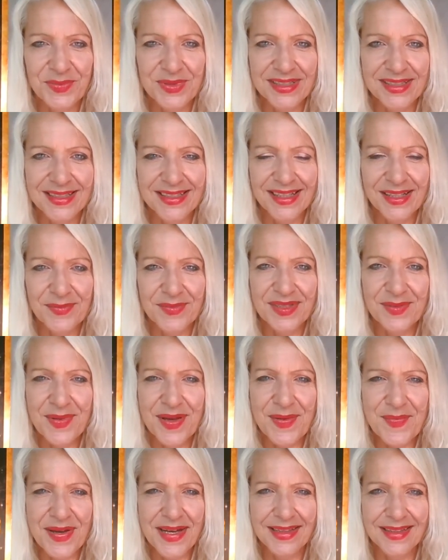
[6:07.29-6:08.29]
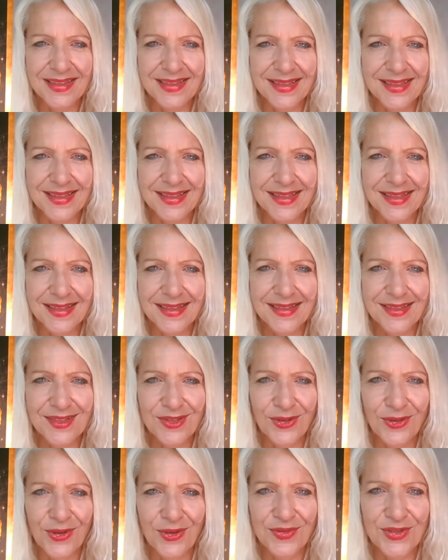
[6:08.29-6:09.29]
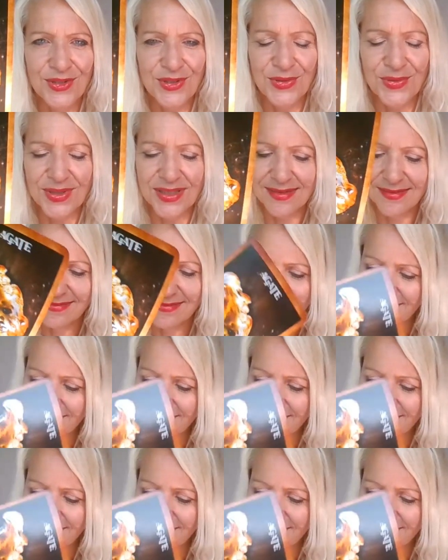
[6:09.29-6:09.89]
but um, it's about balance, yeah, don't overdo it.